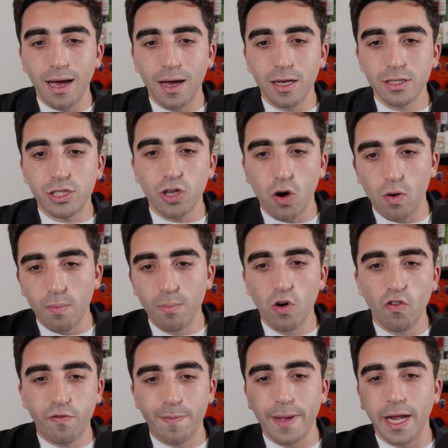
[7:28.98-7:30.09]
so
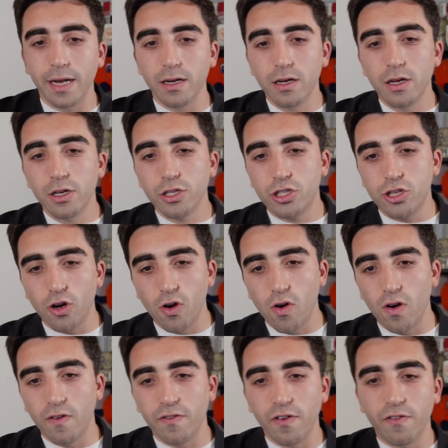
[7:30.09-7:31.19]
movement,
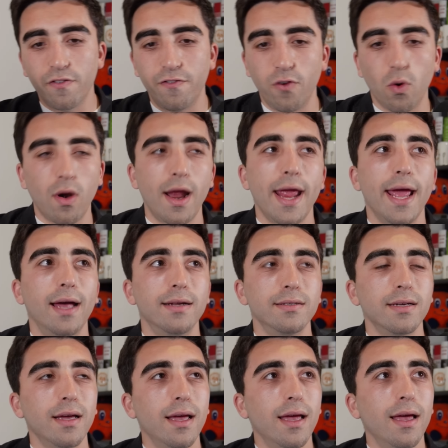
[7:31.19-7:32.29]
serve, forehand.
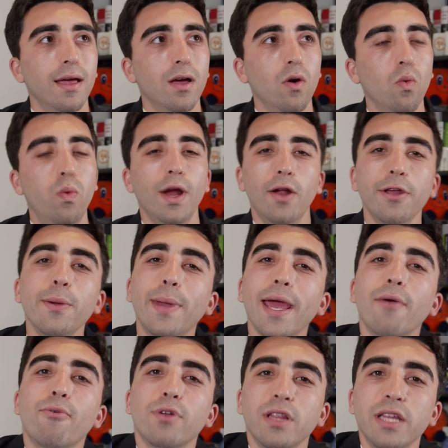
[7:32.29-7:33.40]
Where do you
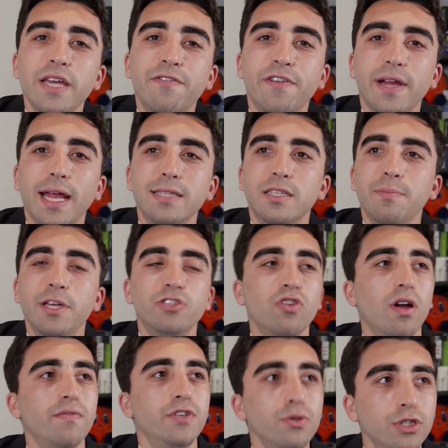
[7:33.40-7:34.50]
get relief against
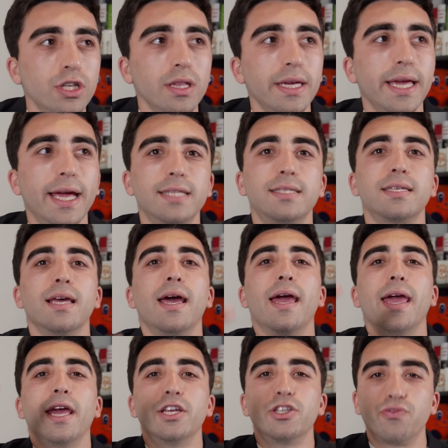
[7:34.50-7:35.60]
Dimitrov? Usually it's
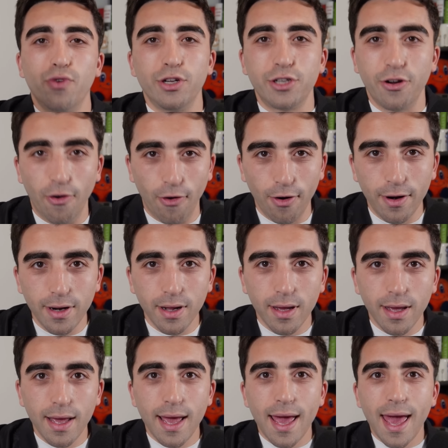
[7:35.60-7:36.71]
his return
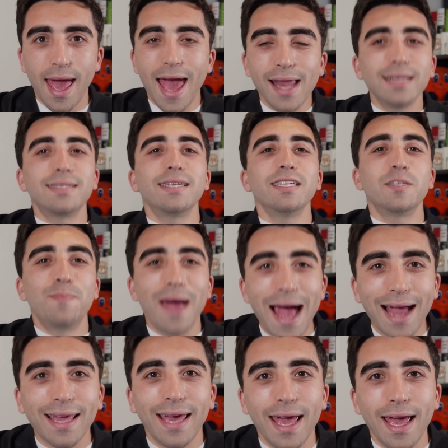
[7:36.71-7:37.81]
and it's his
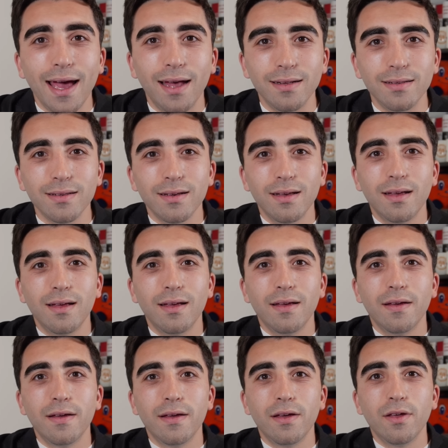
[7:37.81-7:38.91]
backhand.
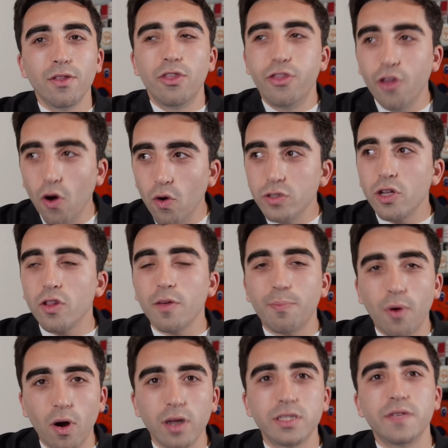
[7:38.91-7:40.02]
Those are the
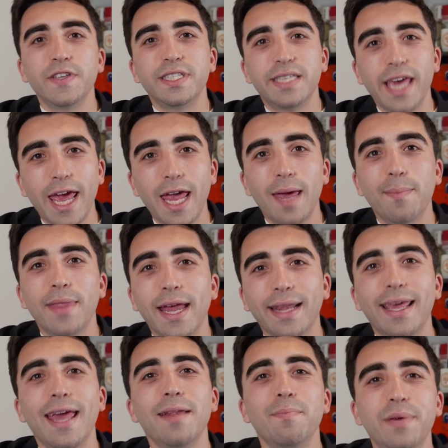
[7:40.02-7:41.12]
parts of his game that
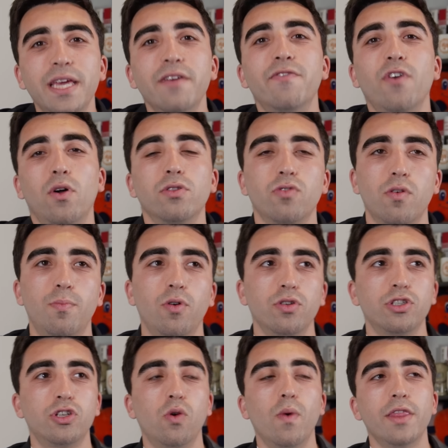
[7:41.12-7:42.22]
can be vulnerable.
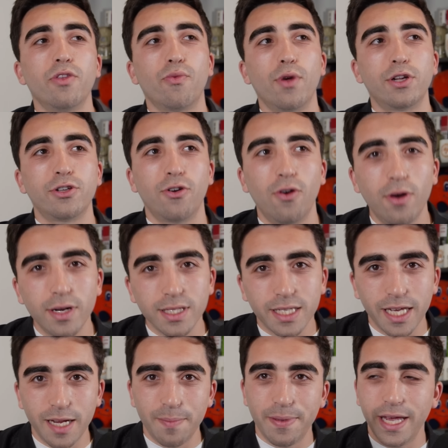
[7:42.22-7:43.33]
So when the return is
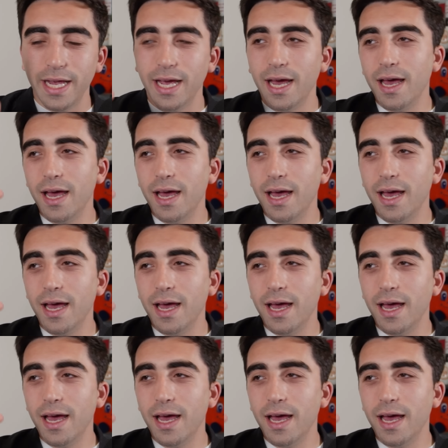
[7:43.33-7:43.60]
going to be